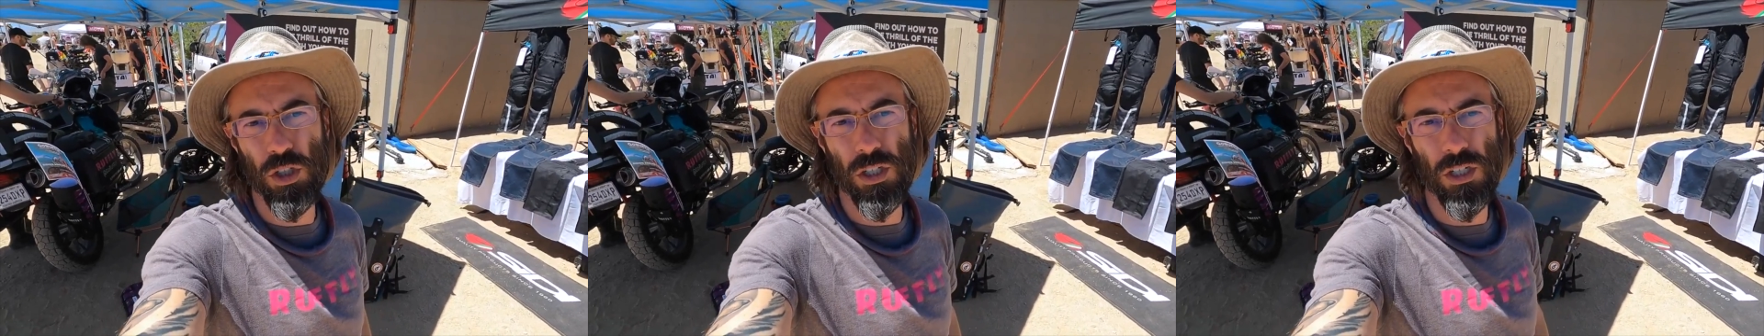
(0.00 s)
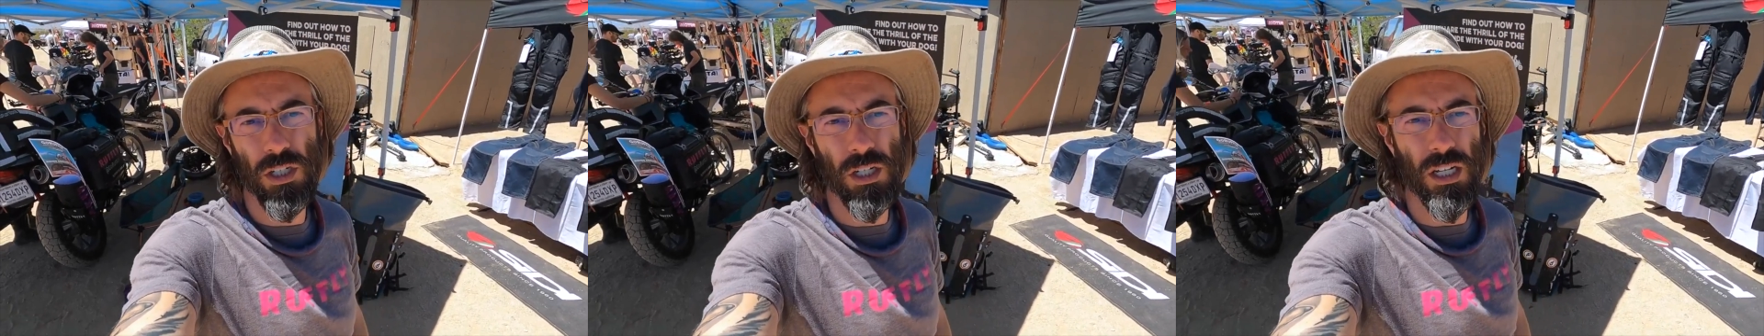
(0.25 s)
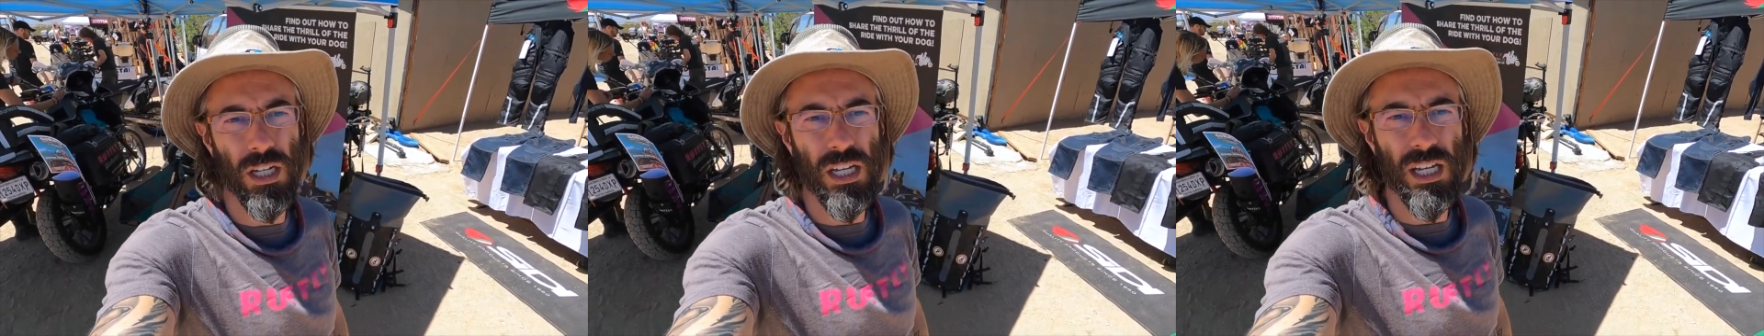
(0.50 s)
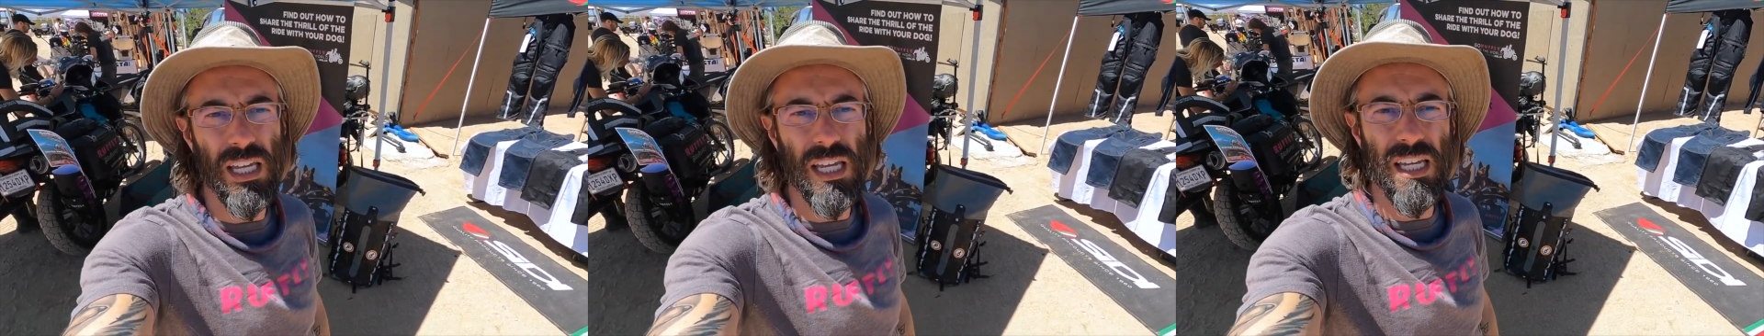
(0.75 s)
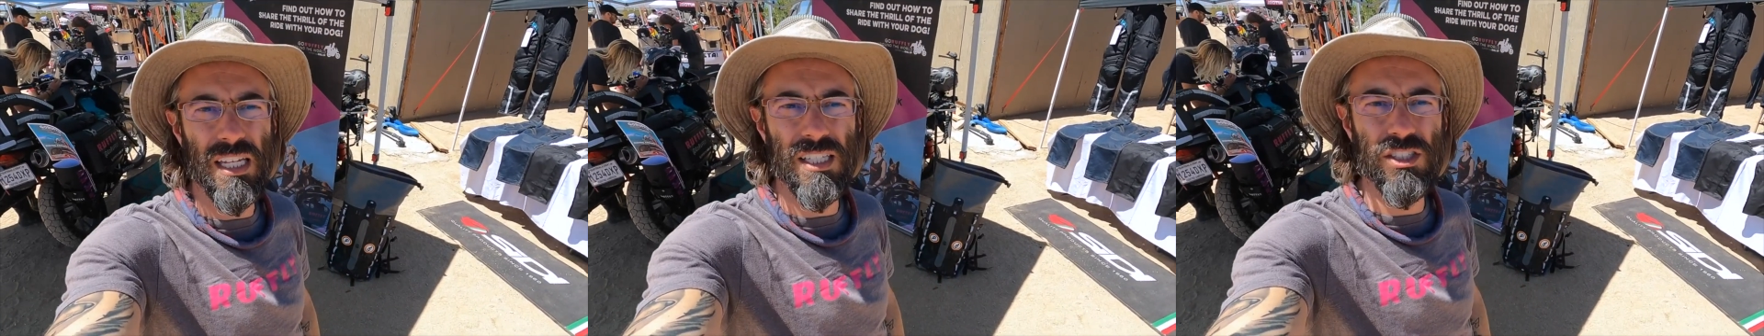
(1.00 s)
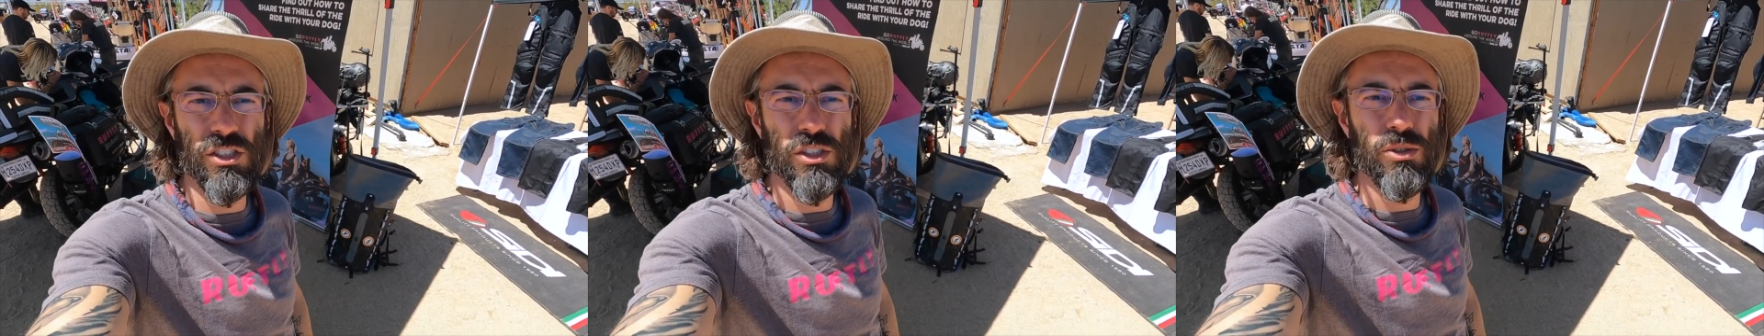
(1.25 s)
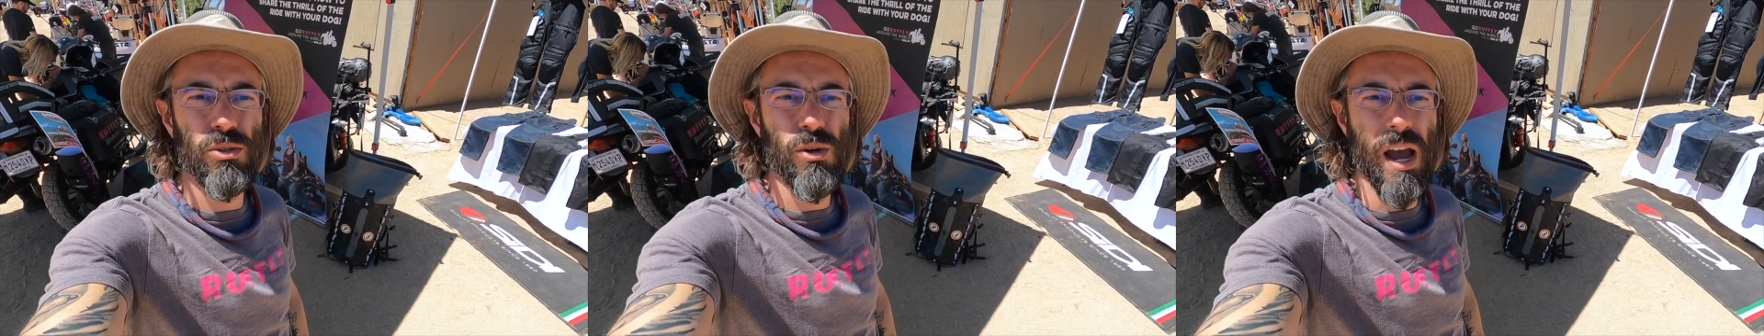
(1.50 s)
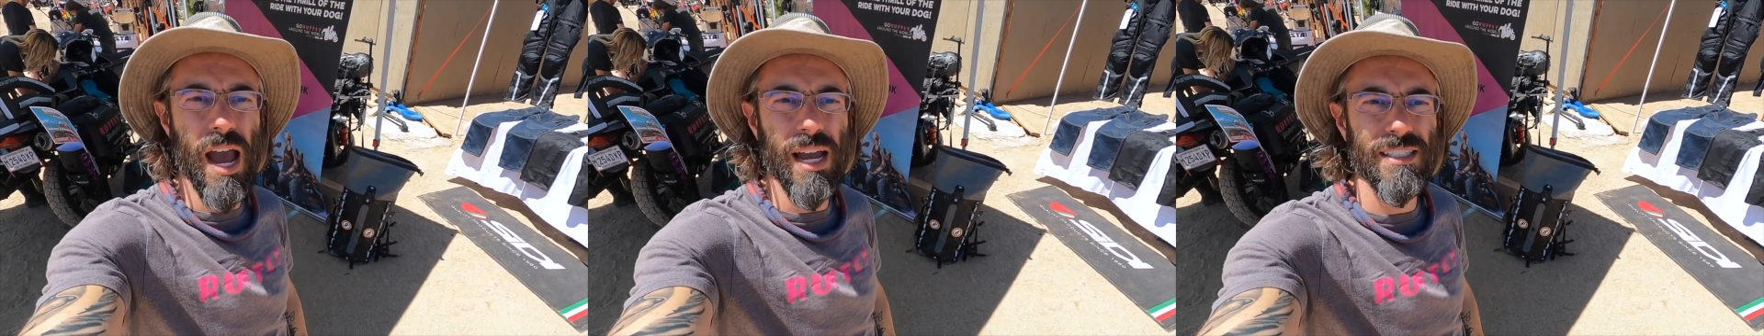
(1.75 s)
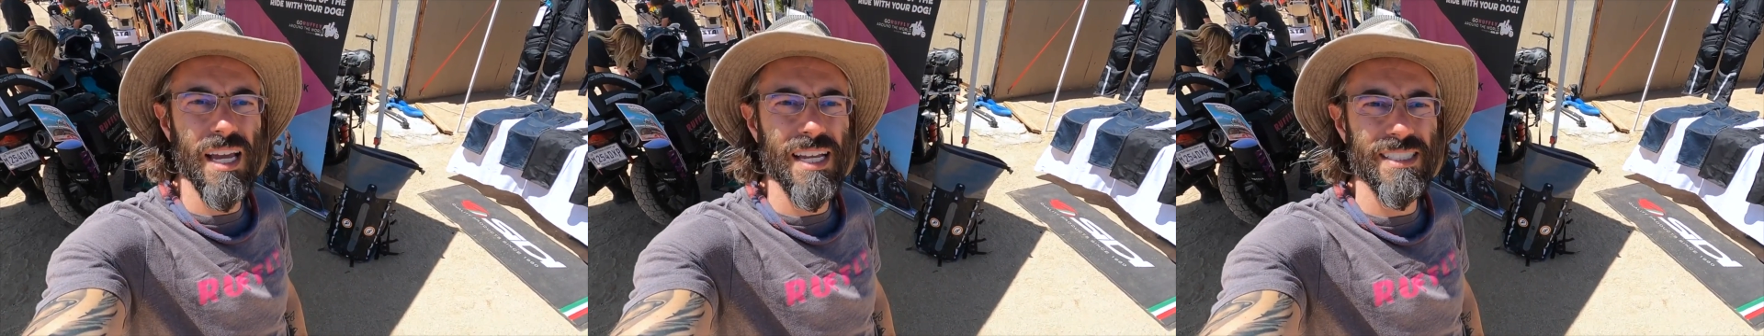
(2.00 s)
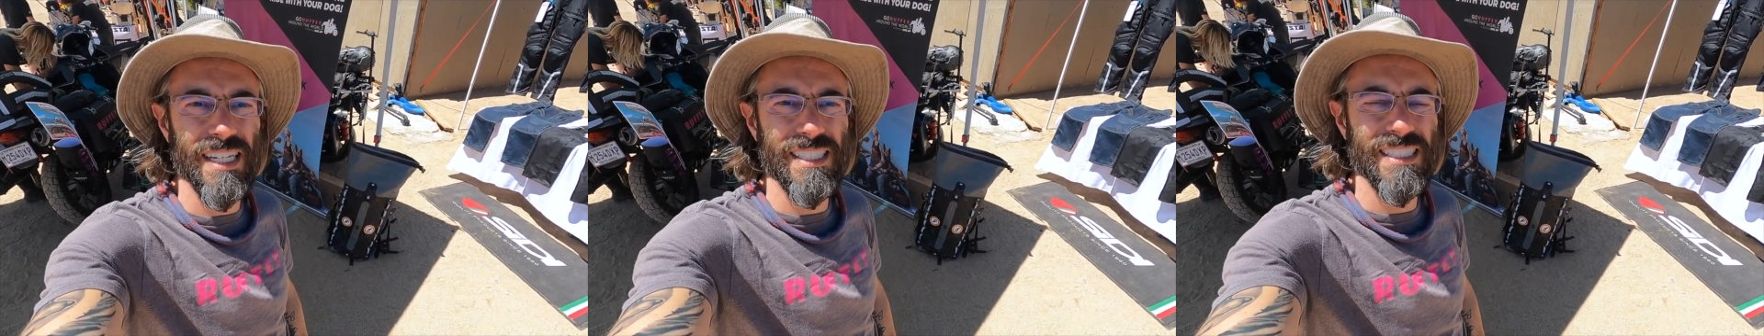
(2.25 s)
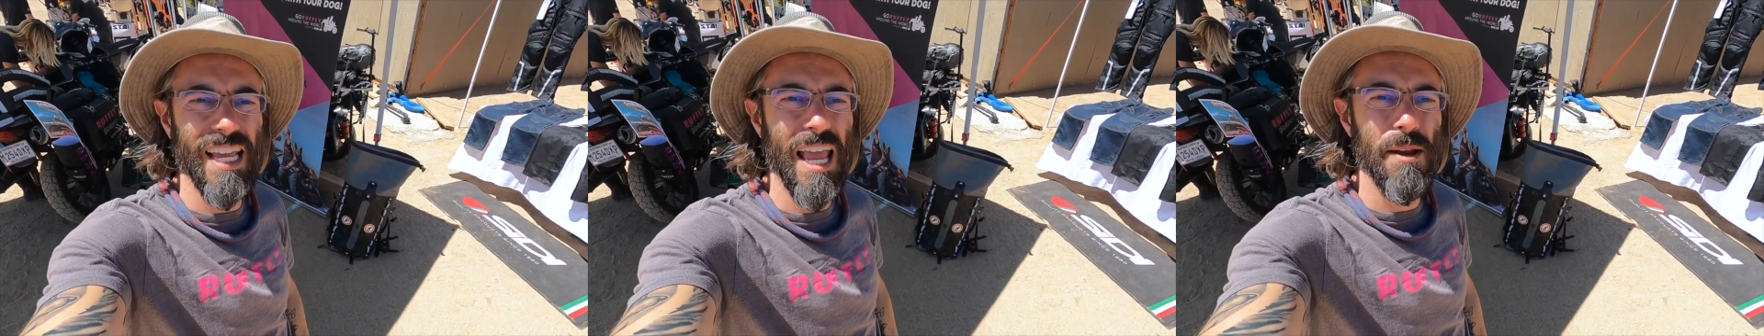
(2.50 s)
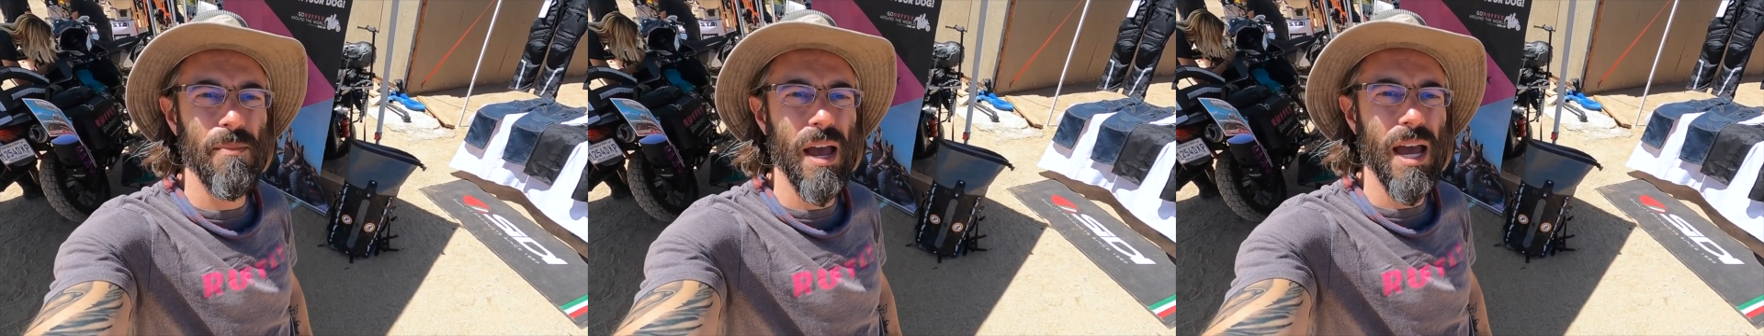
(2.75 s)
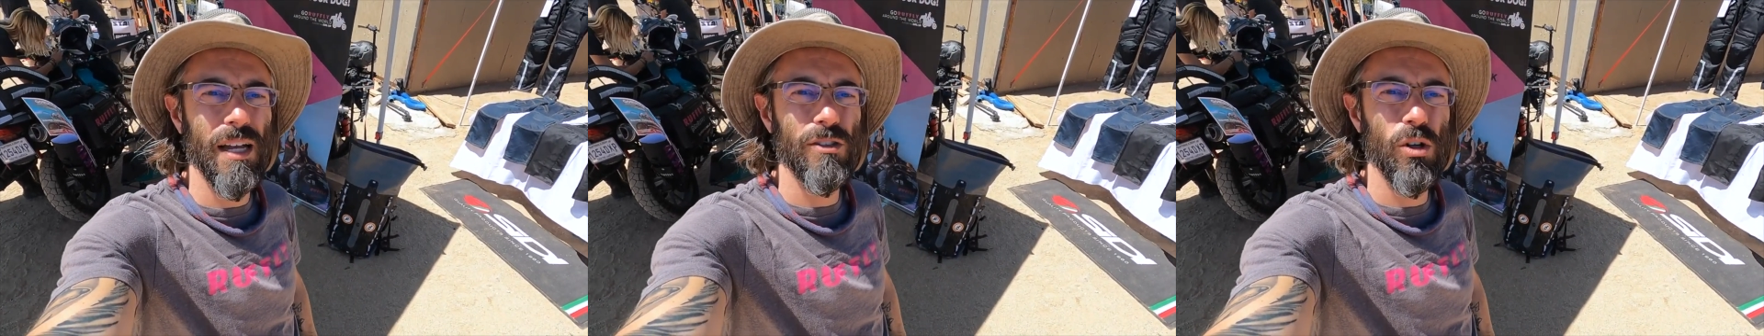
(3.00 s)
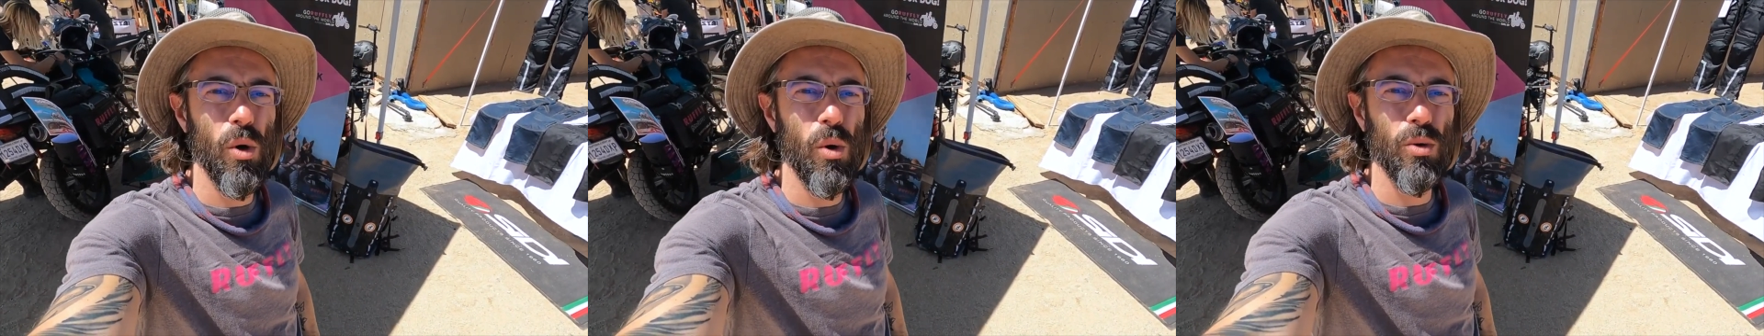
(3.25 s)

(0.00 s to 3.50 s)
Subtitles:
okay, as sort of an additional stake or to keep things down.